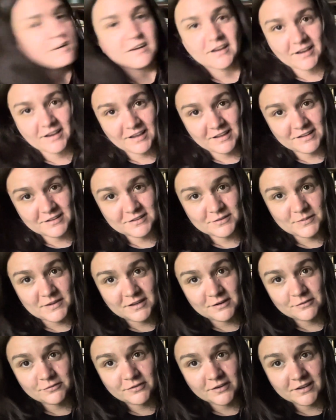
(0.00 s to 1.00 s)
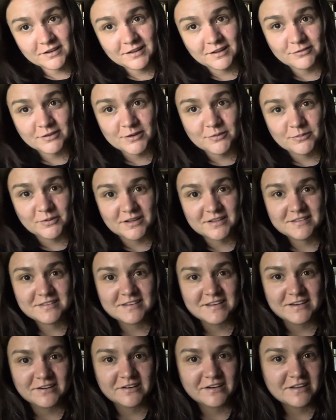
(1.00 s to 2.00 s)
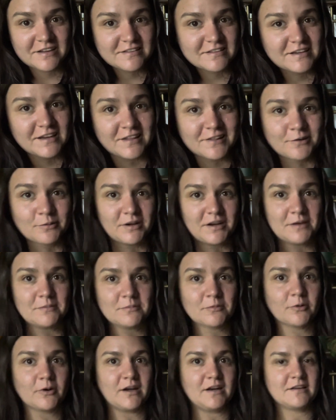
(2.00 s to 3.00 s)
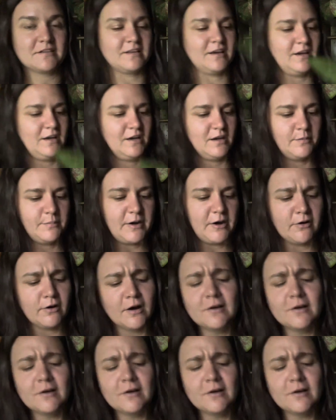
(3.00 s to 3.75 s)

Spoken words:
And speaking of very lovely ones, here is another one I'm quite excited about.